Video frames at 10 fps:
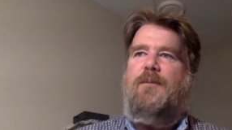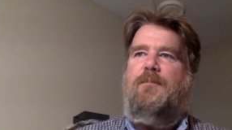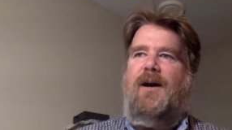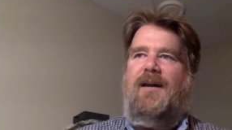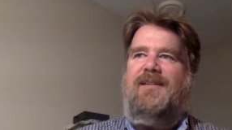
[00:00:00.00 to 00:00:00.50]

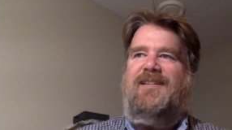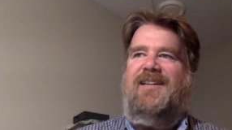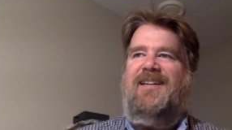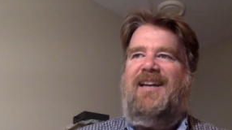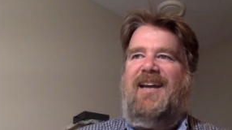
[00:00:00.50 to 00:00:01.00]
But
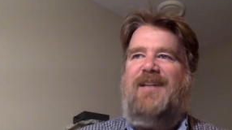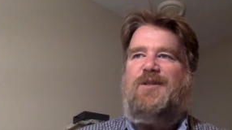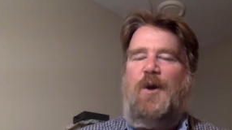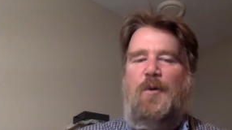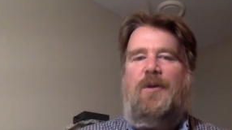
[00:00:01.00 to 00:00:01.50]

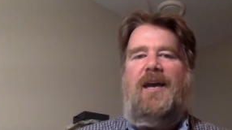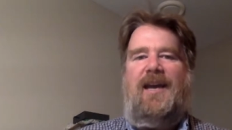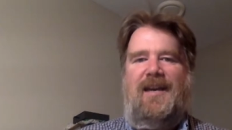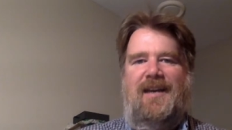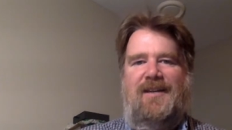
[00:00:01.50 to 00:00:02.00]
it's
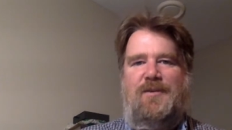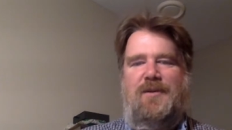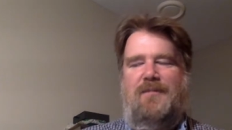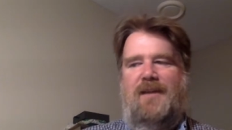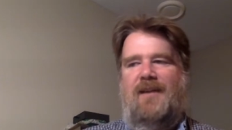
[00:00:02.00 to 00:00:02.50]
okay to
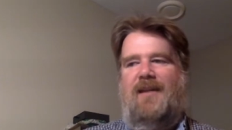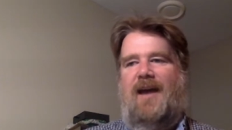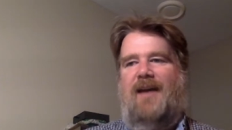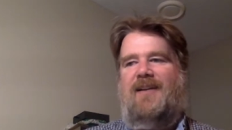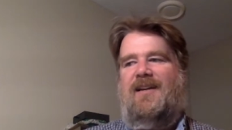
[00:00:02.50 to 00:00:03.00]
admit
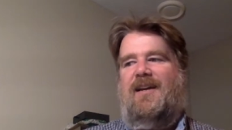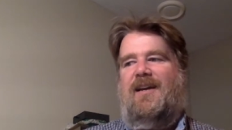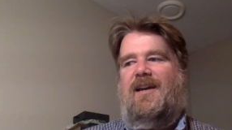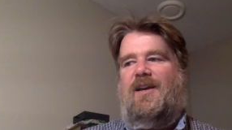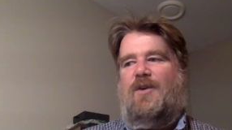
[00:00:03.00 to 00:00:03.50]
that
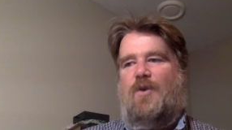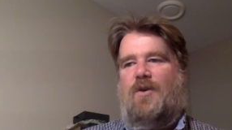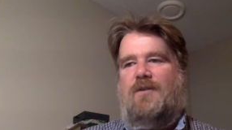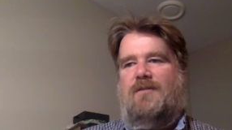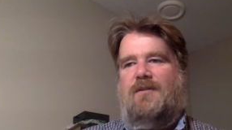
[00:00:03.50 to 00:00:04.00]
your
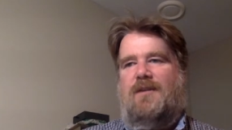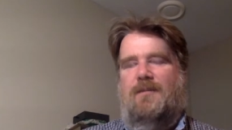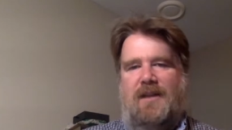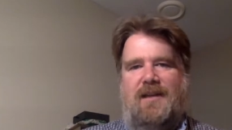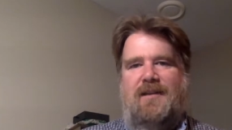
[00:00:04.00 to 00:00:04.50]

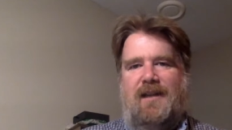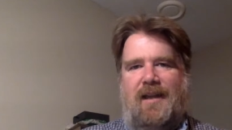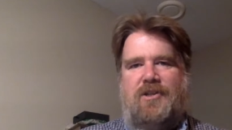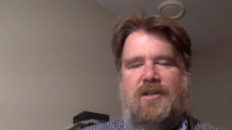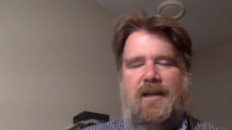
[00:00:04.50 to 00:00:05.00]
complete
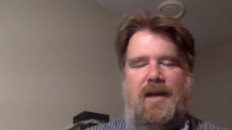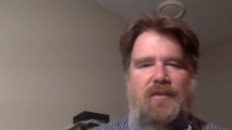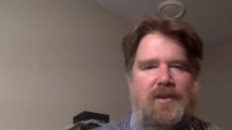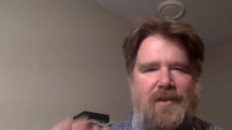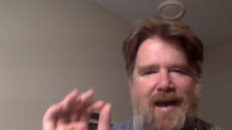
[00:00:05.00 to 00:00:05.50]
collection can have a
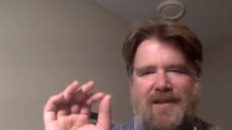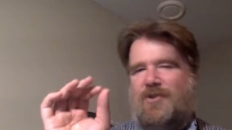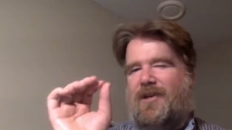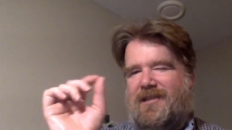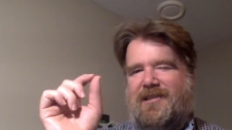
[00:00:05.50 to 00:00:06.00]
little
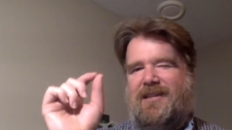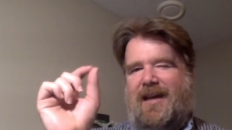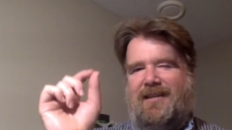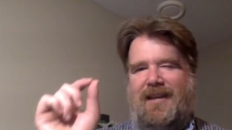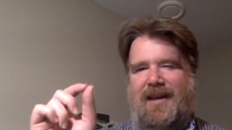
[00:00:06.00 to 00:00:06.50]
asterisk
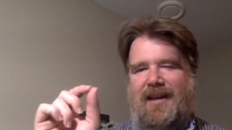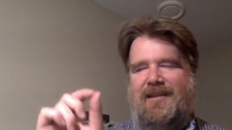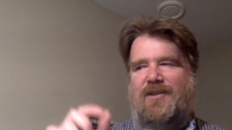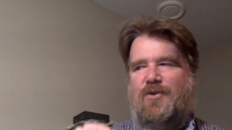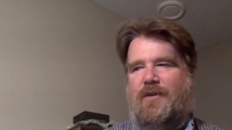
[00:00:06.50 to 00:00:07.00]
at the end
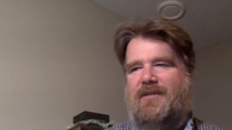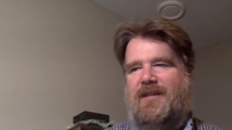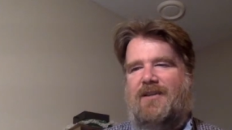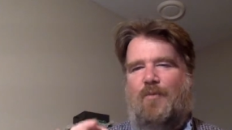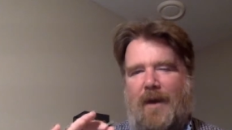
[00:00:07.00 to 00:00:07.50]
that sort of
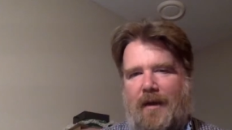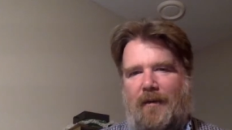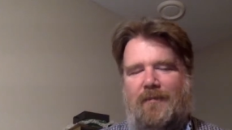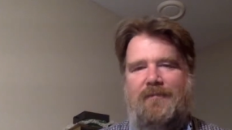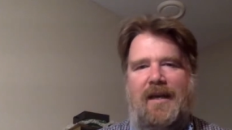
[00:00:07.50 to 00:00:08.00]
says,
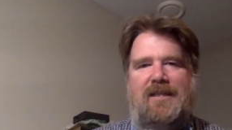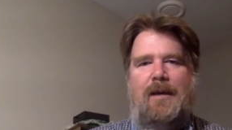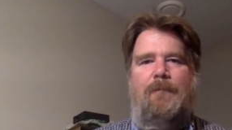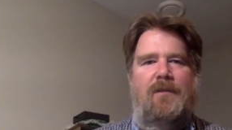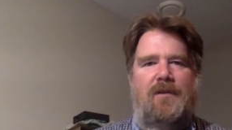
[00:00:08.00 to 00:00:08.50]
well,
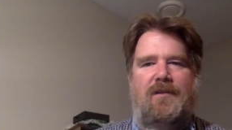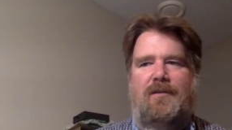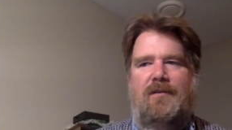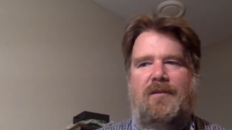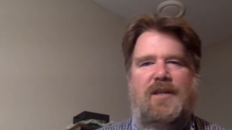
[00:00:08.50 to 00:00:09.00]
except for
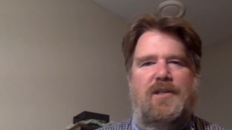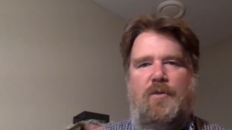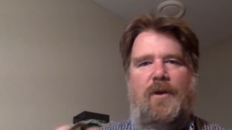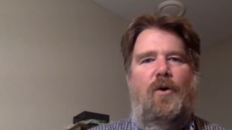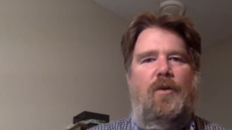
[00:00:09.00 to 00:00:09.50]
these
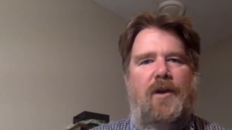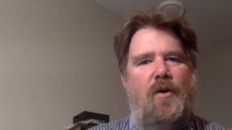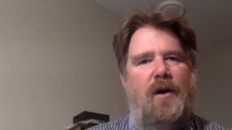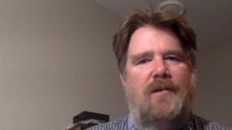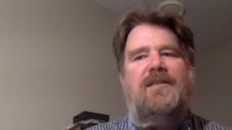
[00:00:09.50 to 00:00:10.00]
3 holy
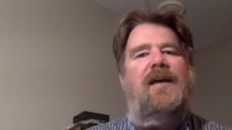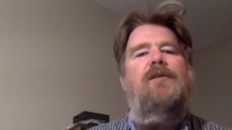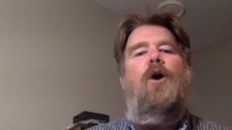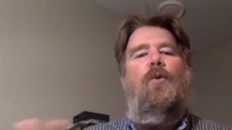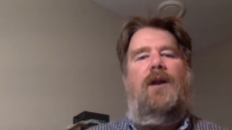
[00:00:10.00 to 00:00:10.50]
grails that
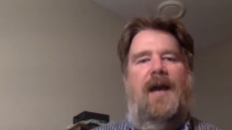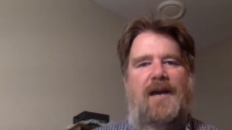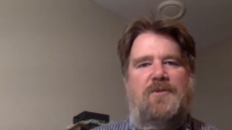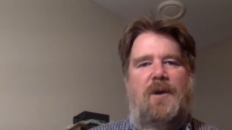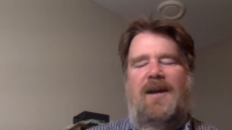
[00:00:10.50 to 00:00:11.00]
no one
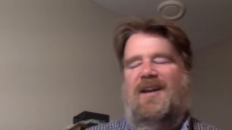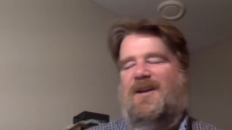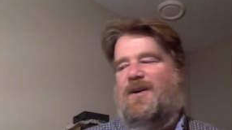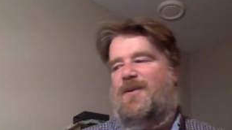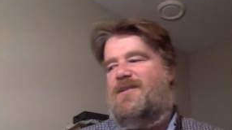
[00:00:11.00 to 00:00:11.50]
has, right? And
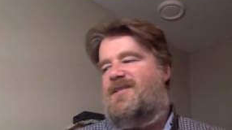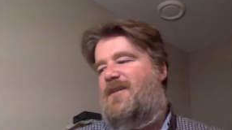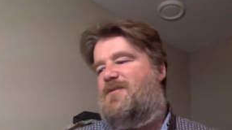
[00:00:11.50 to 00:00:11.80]
stuff.